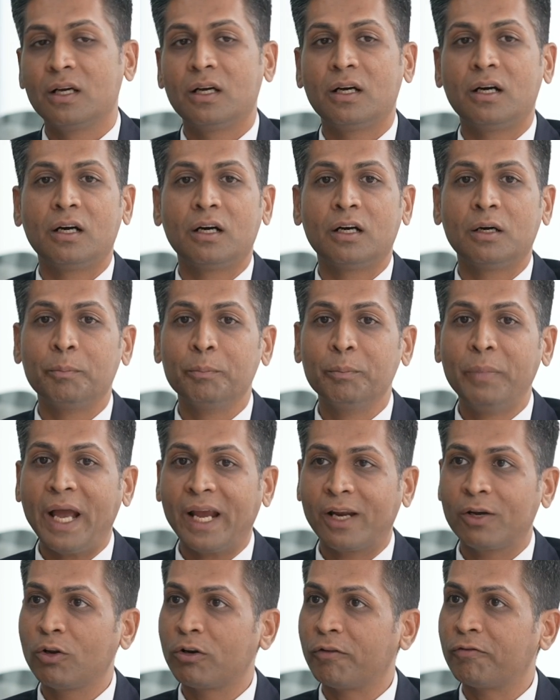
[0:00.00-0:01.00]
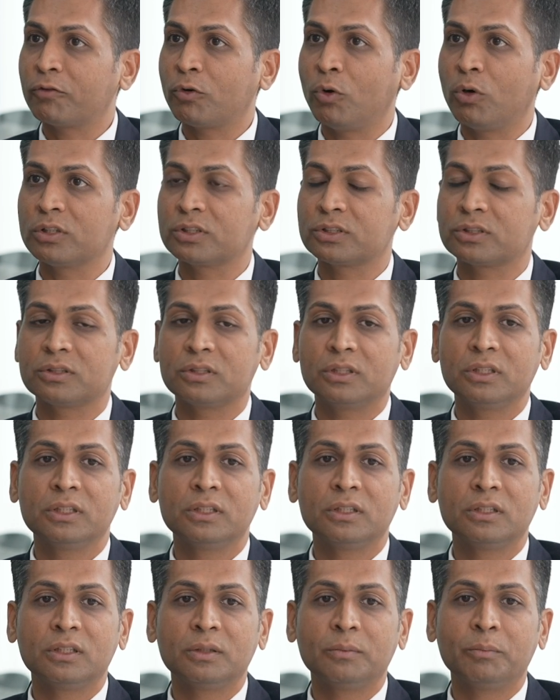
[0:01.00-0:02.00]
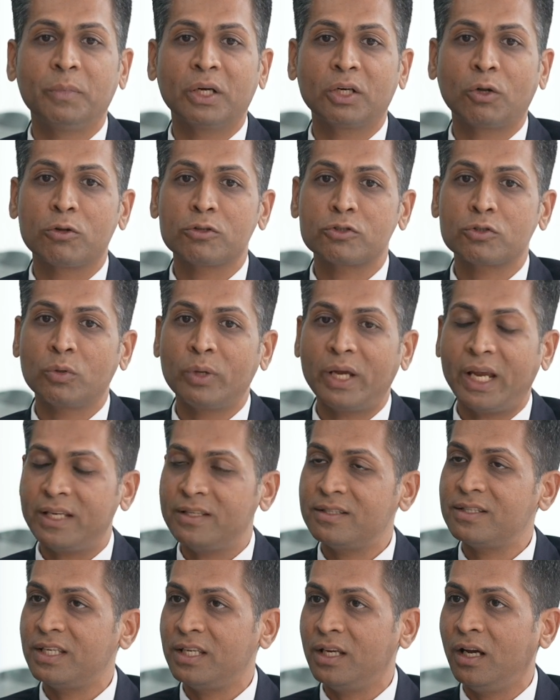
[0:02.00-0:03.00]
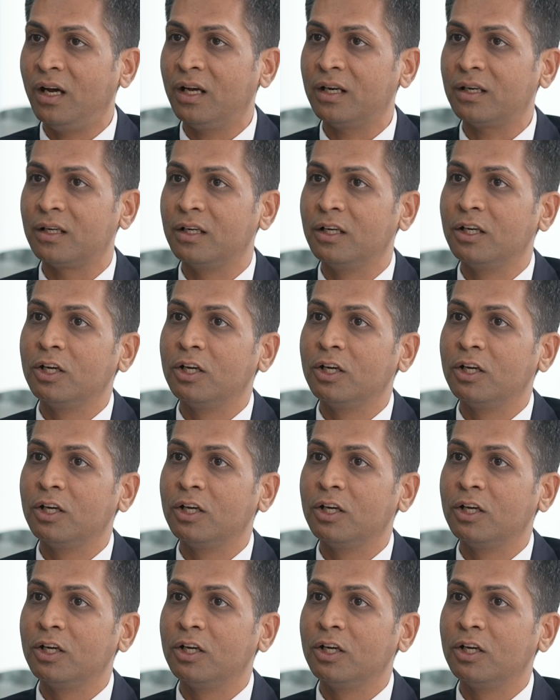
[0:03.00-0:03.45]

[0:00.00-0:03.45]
Bangalore, of course, but also NCR,